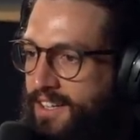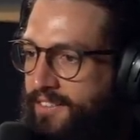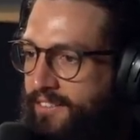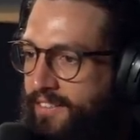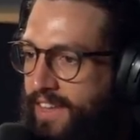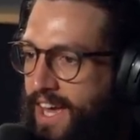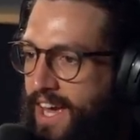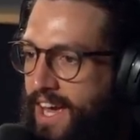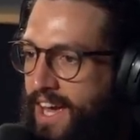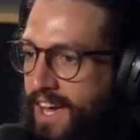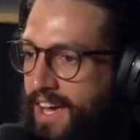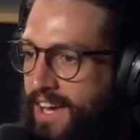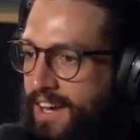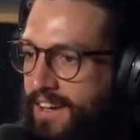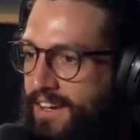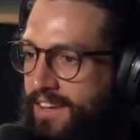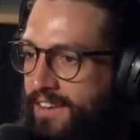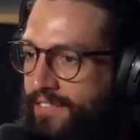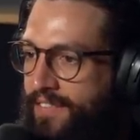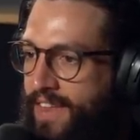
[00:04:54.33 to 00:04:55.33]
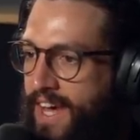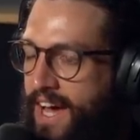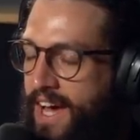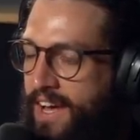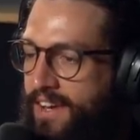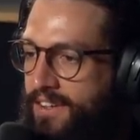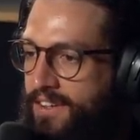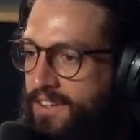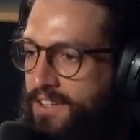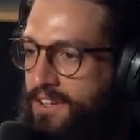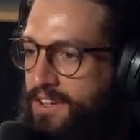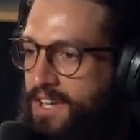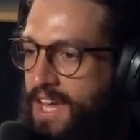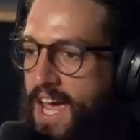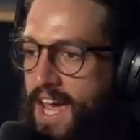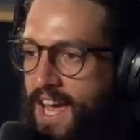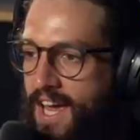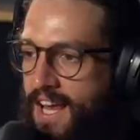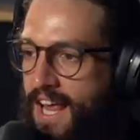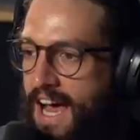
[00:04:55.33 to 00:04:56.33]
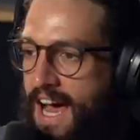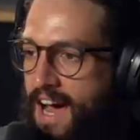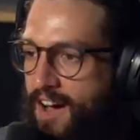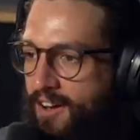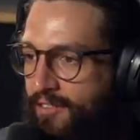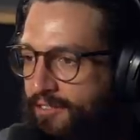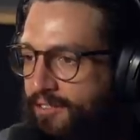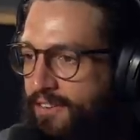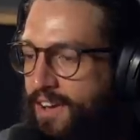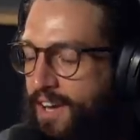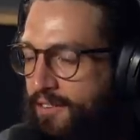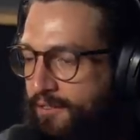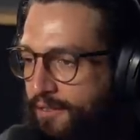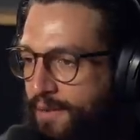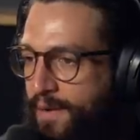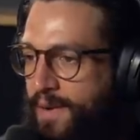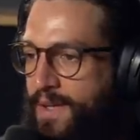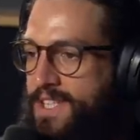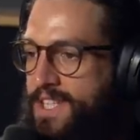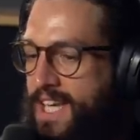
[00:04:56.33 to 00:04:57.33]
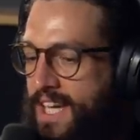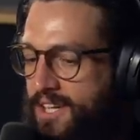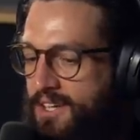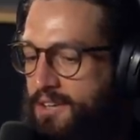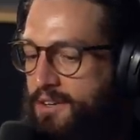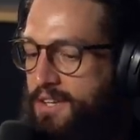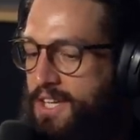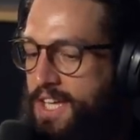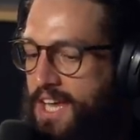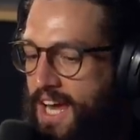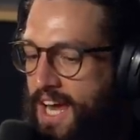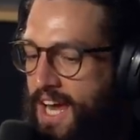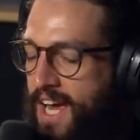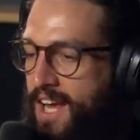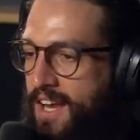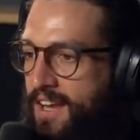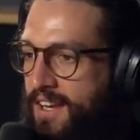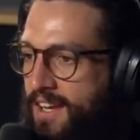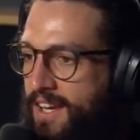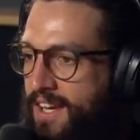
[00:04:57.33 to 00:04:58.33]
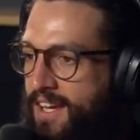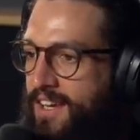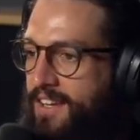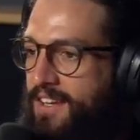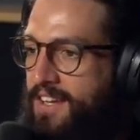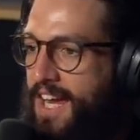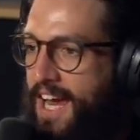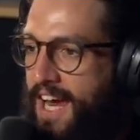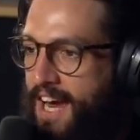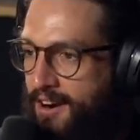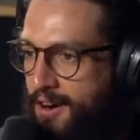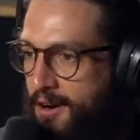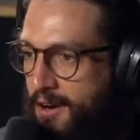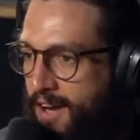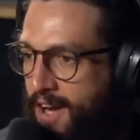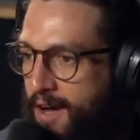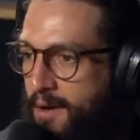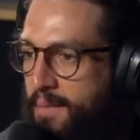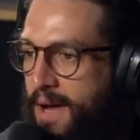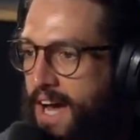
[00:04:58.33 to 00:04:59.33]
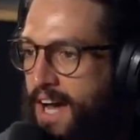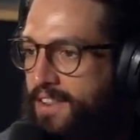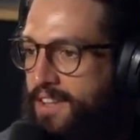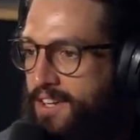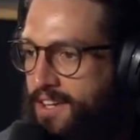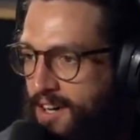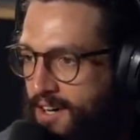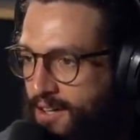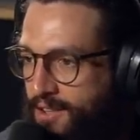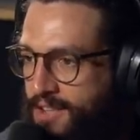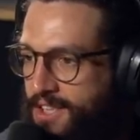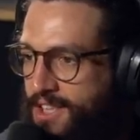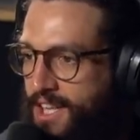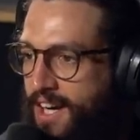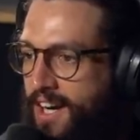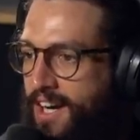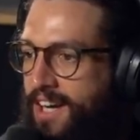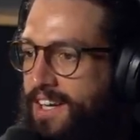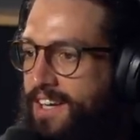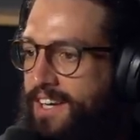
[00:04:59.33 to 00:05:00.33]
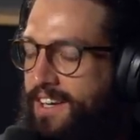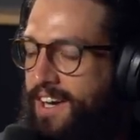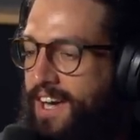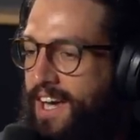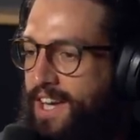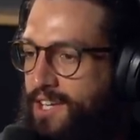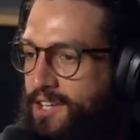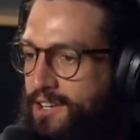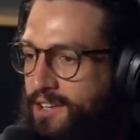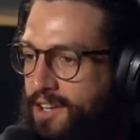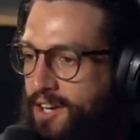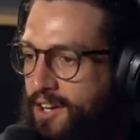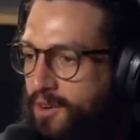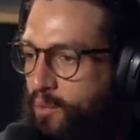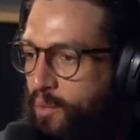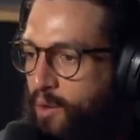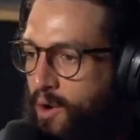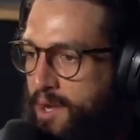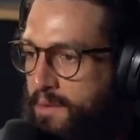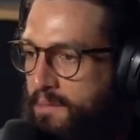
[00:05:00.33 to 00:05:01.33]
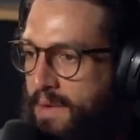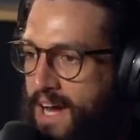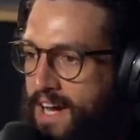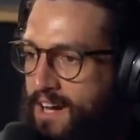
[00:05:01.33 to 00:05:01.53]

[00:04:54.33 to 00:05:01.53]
And that you can have influence, like you can care about the culture and you can want to make